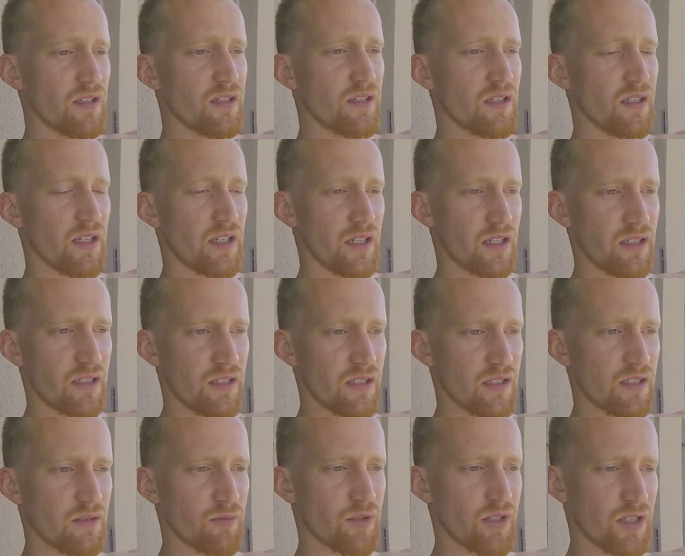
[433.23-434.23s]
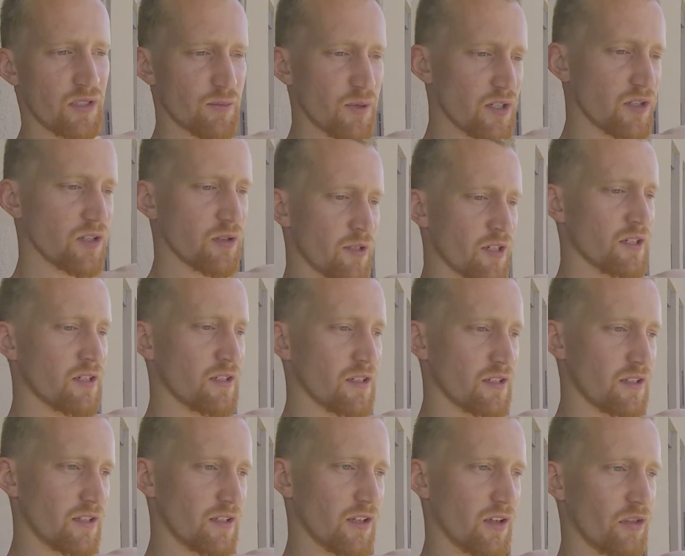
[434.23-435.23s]
like when they speak German,
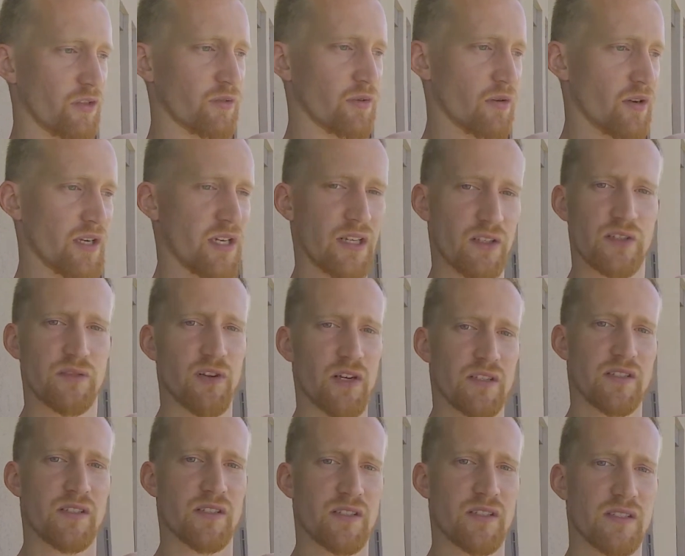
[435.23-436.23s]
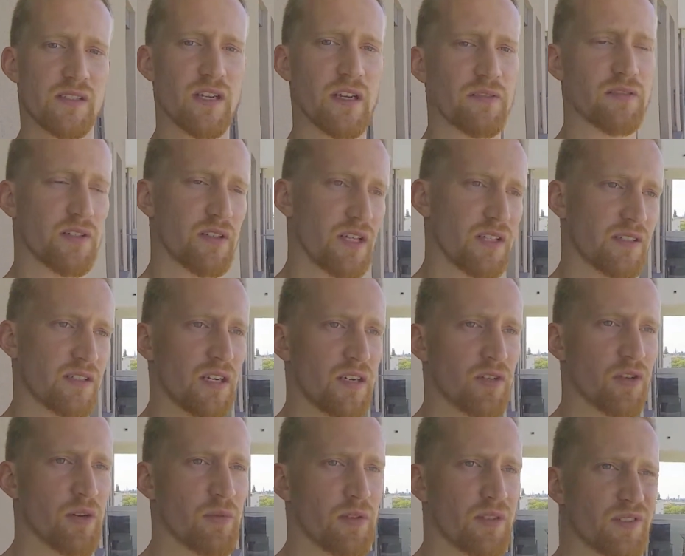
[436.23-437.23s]
they'll throw in English phrases and stuff, so that's kind
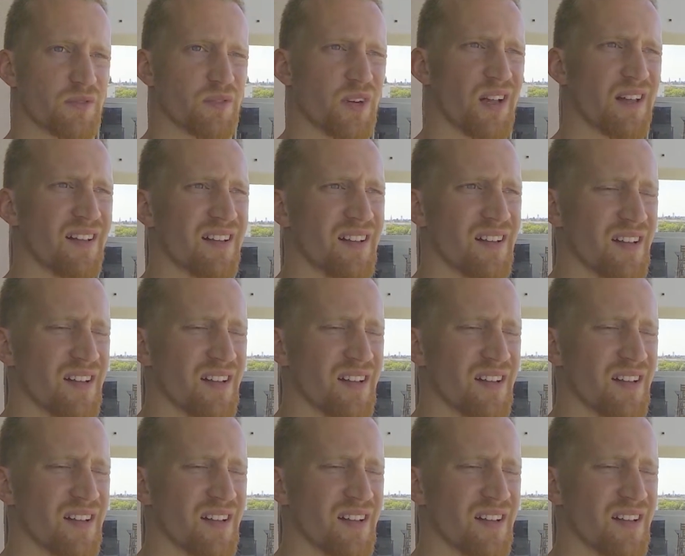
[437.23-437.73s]
of normal as well.